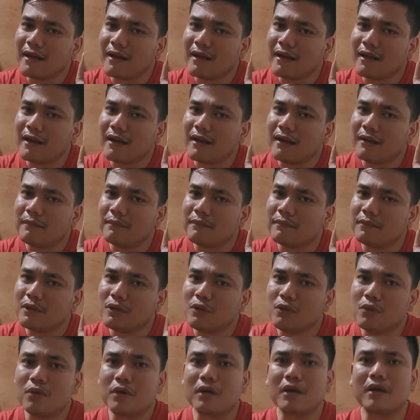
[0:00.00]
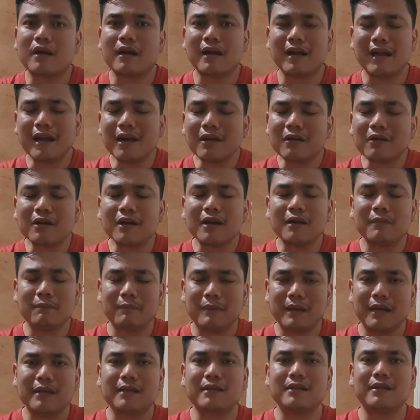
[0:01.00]
your error a
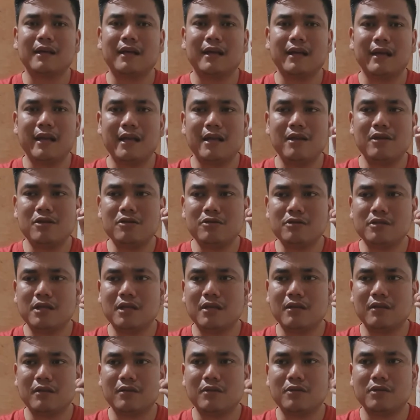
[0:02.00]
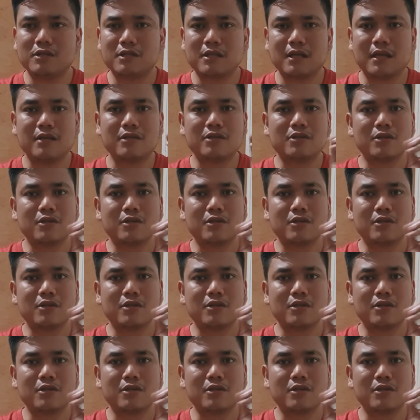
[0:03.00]
bit in using those things.